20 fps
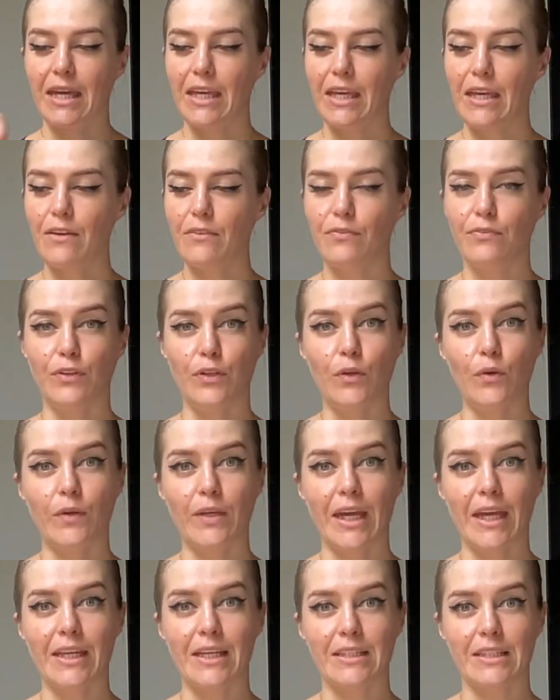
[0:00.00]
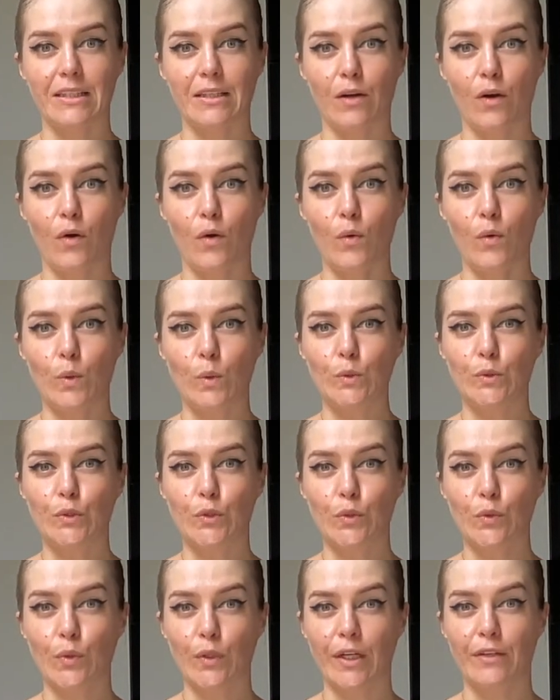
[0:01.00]
If you cannot hold
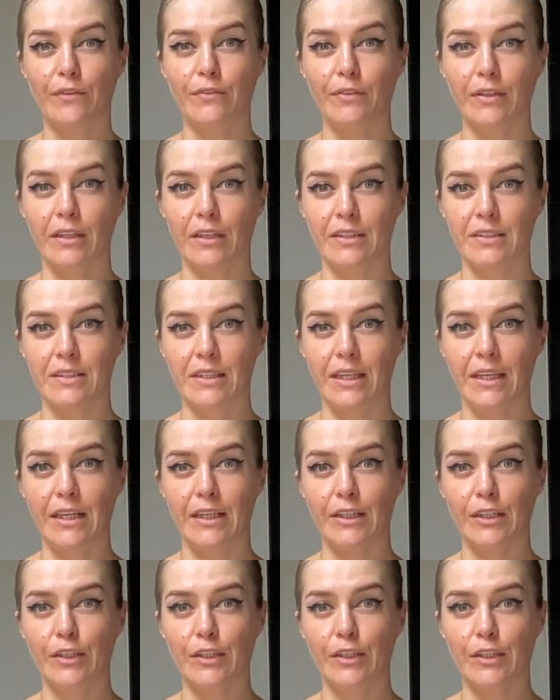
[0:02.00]
your fingers here,